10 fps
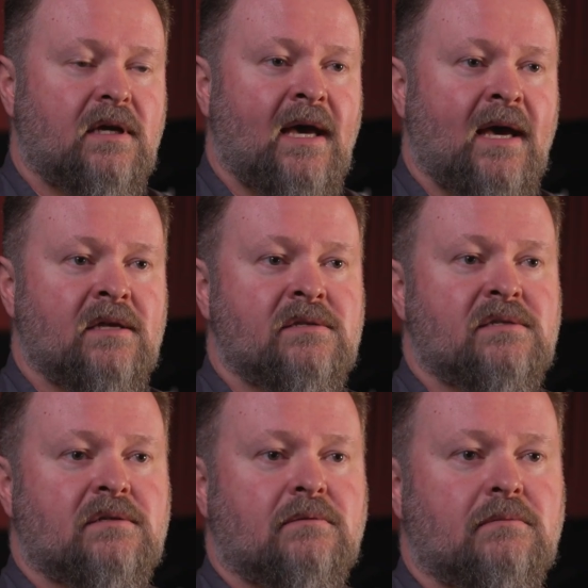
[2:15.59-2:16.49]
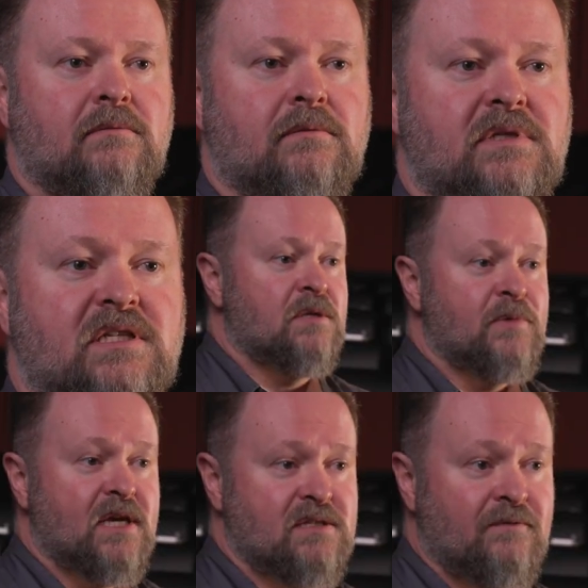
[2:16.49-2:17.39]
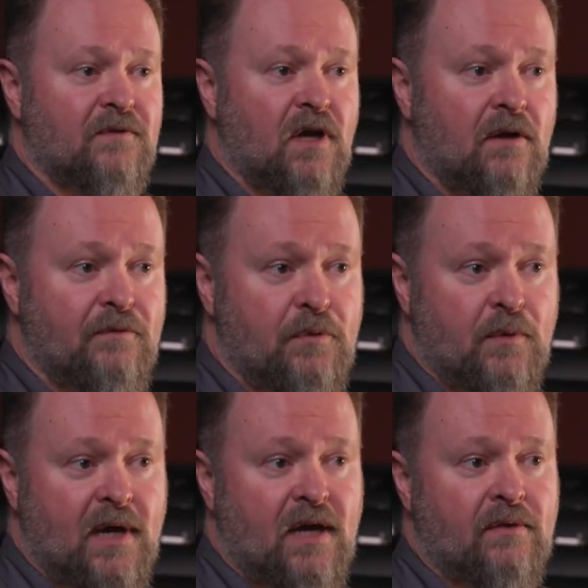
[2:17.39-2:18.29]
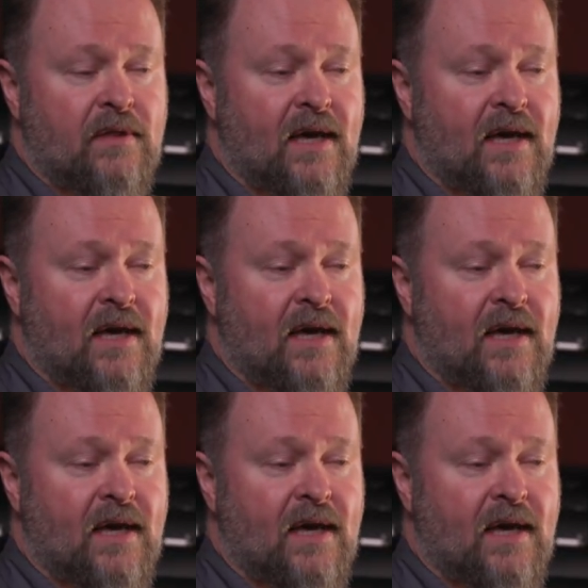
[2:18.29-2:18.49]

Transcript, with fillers: As cinema has evolved throughout